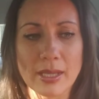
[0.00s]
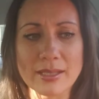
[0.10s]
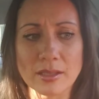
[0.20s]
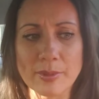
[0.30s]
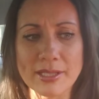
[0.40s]

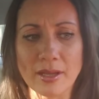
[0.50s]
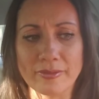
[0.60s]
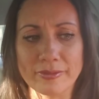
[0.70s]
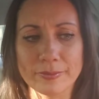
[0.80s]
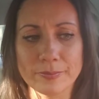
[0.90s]
It's going to be
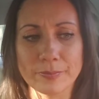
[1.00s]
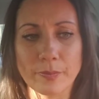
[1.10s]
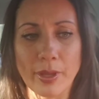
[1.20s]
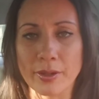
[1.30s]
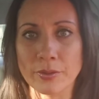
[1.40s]
tough.
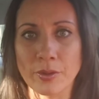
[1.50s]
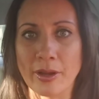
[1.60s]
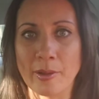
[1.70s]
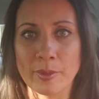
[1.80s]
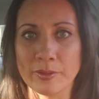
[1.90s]
I don't know
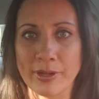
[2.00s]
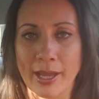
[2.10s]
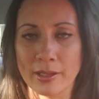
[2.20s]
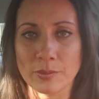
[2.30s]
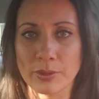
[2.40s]
how I'm going to
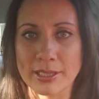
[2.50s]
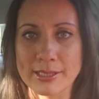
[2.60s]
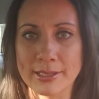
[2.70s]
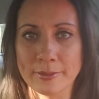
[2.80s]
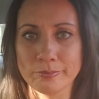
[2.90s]
react when I
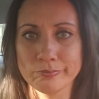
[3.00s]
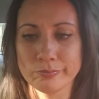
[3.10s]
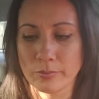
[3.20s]
see him.